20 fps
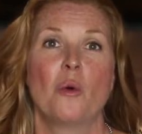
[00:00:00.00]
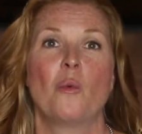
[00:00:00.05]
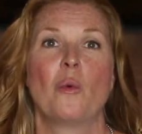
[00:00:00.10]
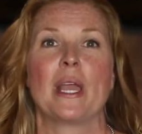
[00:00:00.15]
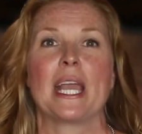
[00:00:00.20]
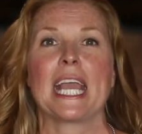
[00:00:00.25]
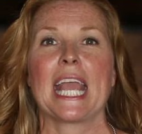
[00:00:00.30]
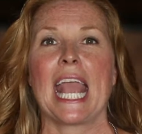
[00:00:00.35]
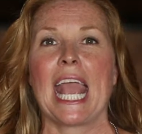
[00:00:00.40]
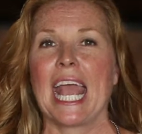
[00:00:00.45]

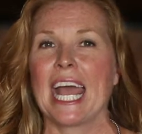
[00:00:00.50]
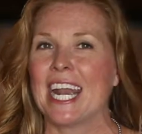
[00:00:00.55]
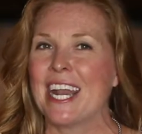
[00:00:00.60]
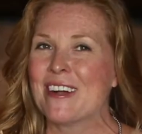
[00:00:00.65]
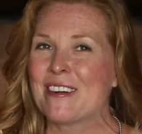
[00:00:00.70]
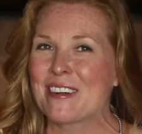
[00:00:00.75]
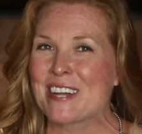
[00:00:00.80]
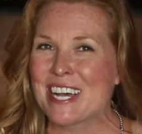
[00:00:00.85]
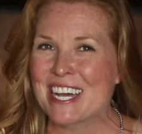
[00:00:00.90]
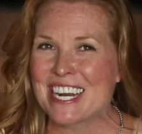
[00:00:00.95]
We
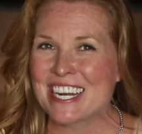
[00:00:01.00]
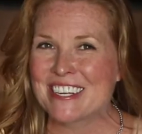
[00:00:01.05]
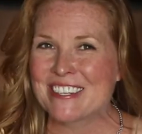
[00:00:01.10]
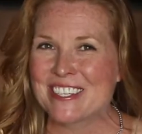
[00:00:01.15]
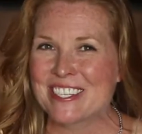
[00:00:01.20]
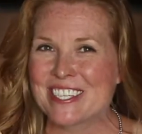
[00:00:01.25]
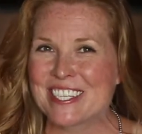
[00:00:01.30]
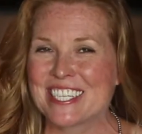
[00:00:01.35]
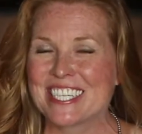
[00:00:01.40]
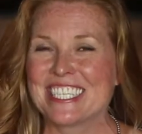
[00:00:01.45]
cannot cut
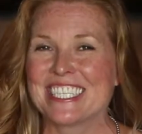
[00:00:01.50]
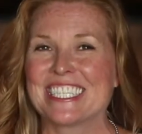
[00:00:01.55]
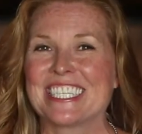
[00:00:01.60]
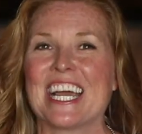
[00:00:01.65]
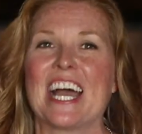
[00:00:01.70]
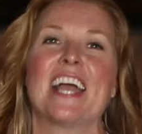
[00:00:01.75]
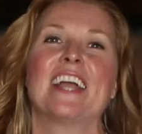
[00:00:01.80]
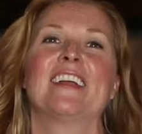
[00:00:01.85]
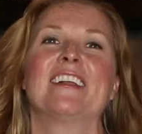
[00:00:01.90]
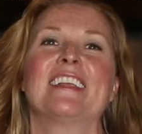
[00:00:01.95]
out sugar
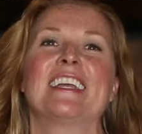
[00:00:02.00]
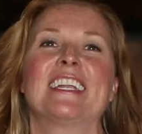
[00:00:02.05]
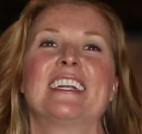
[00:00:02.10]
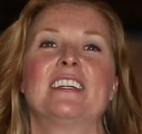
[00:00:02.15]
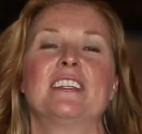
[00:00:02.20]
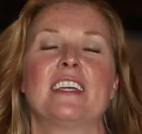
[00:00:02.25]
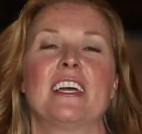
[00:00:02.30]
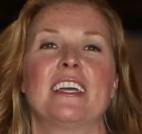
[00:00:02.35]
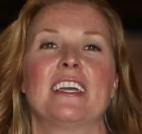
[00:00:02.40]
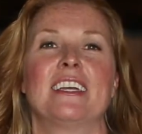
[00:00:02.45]
entirely in
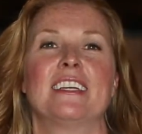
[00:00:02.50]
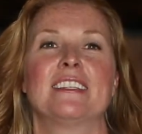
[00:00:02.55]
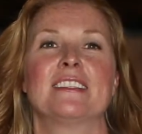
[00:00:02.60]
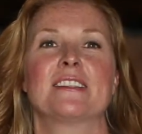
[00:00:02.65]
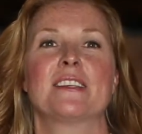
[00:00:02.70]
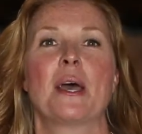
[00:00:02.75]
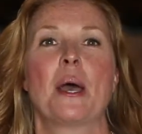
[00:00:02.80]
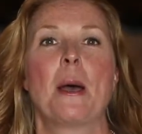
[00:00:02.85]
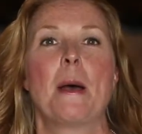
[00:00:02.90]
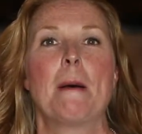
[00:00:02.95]
our
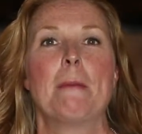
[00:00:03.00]
diets,